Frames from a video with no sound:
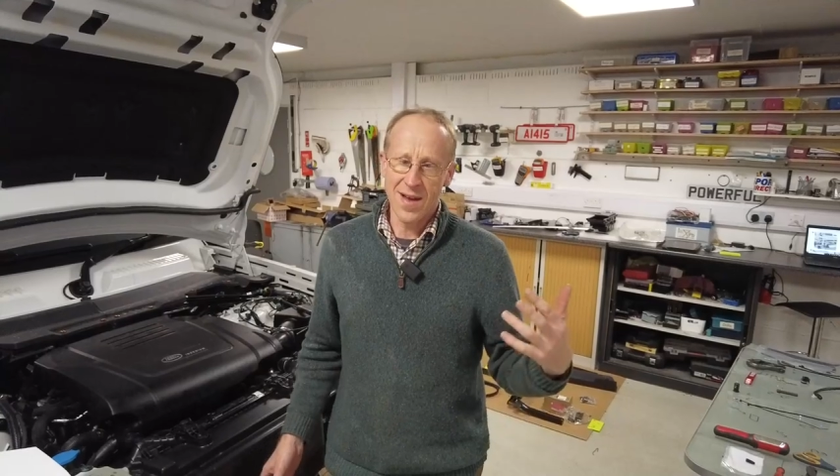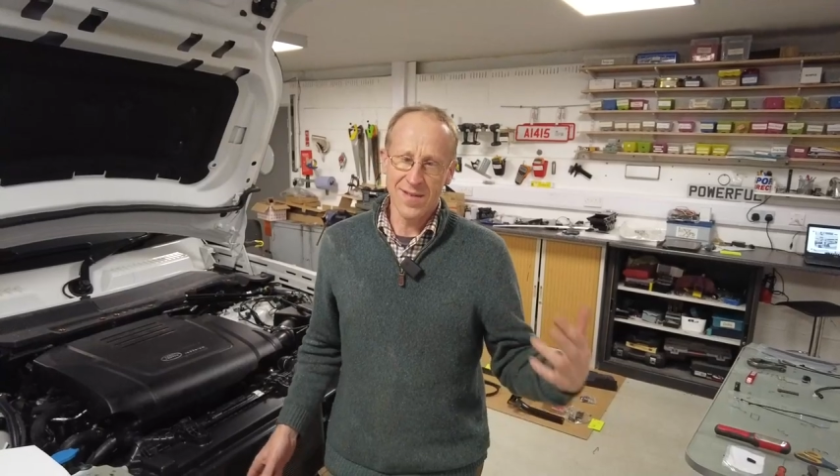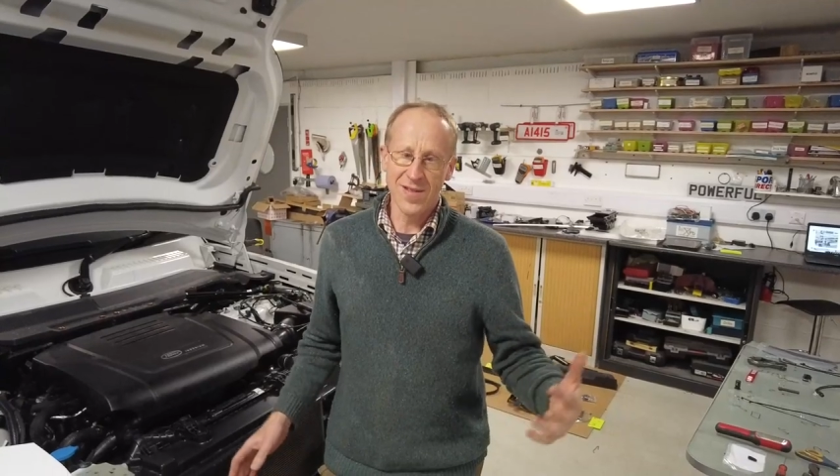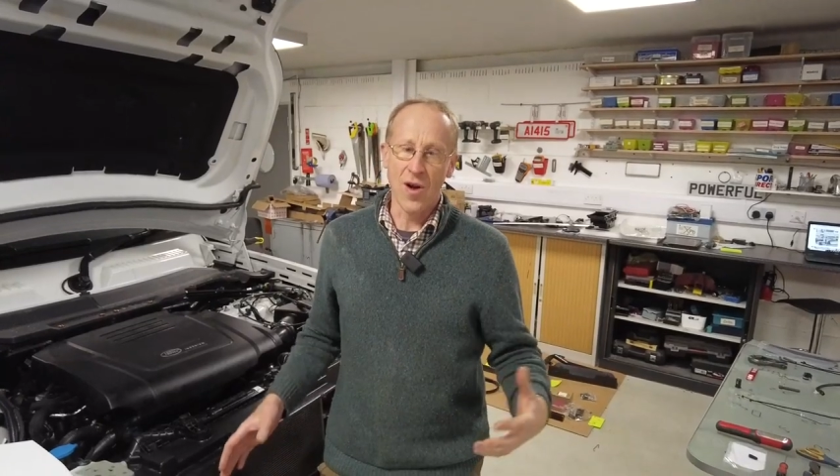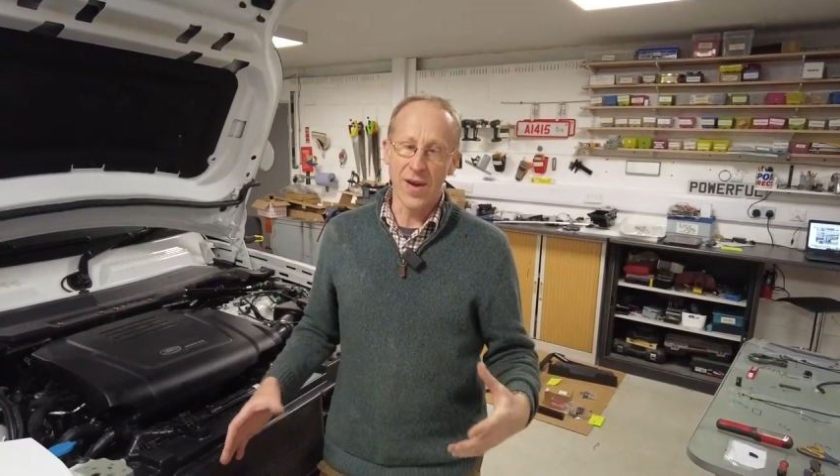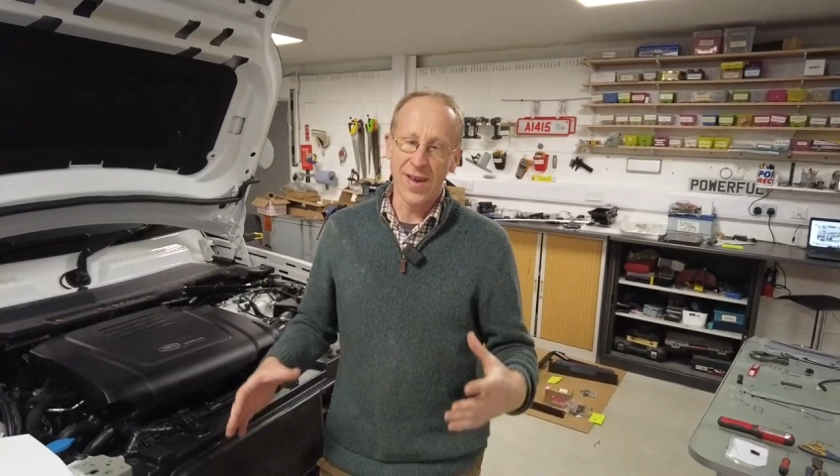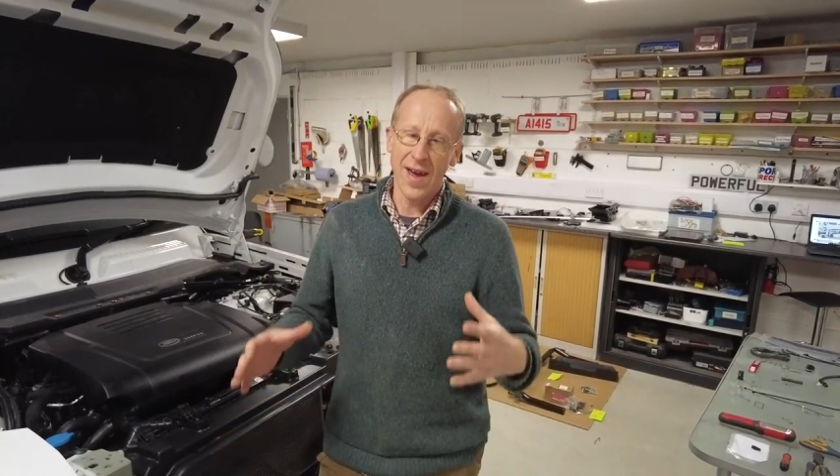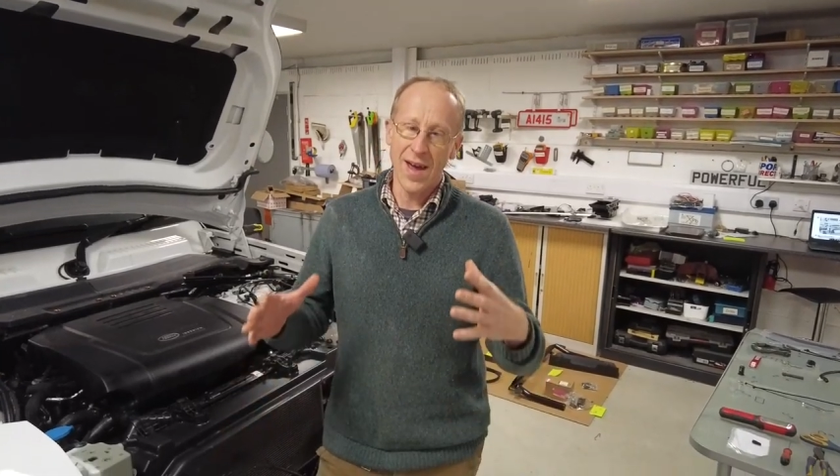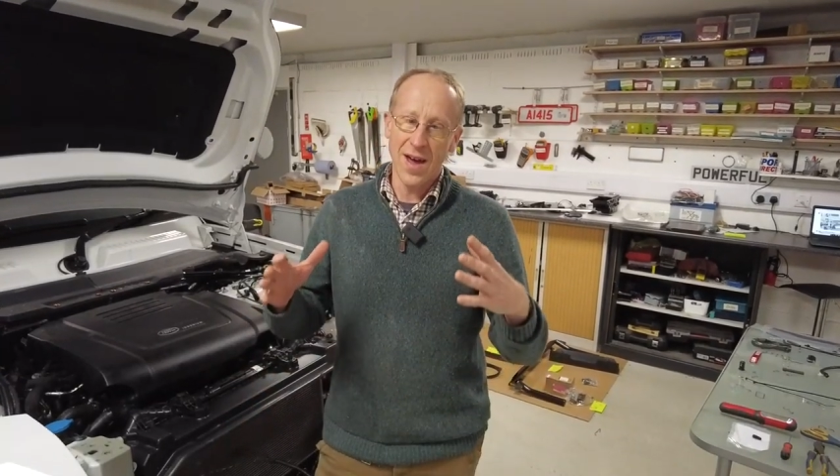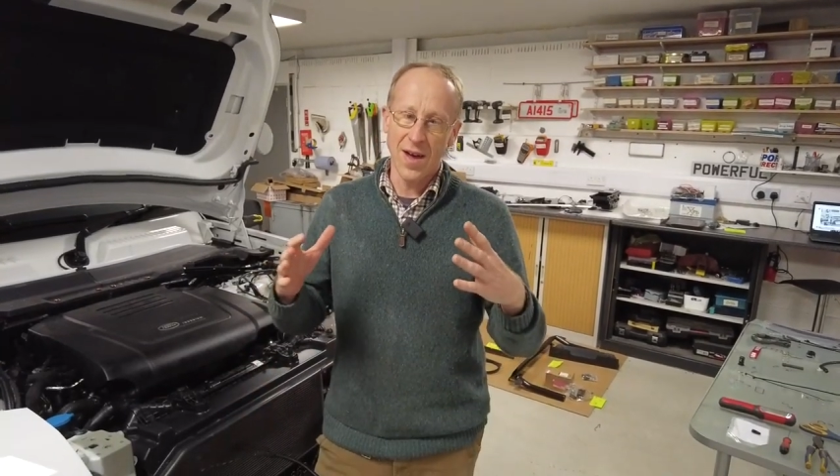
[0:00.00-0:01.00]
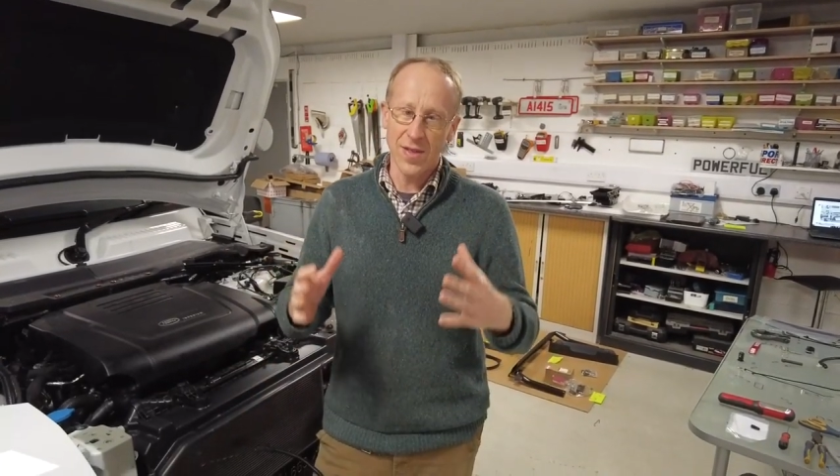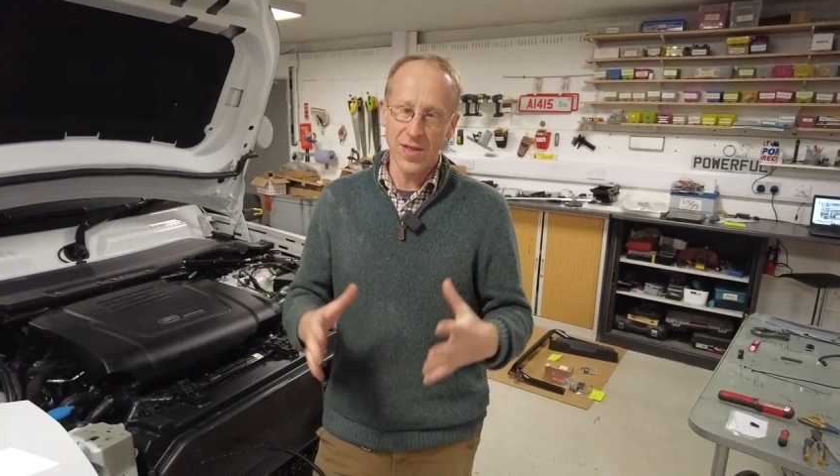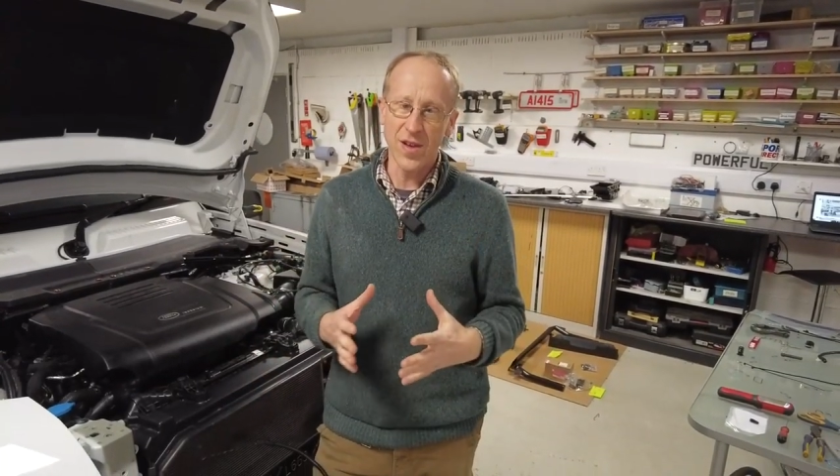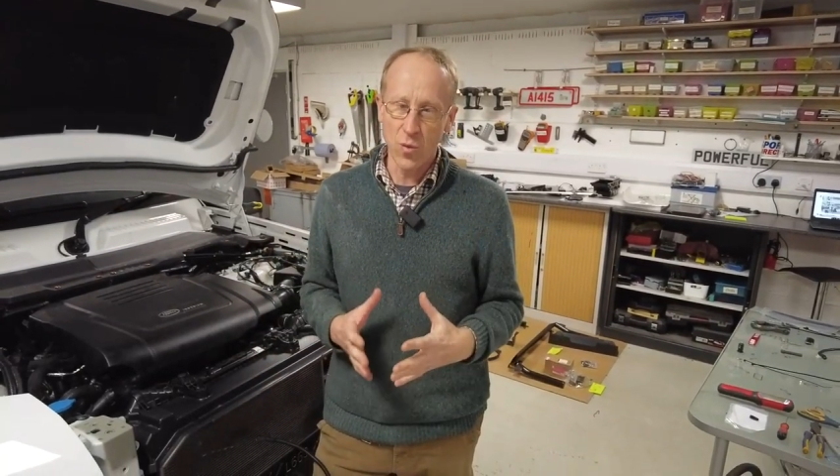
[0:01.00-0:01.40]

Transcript: last night at the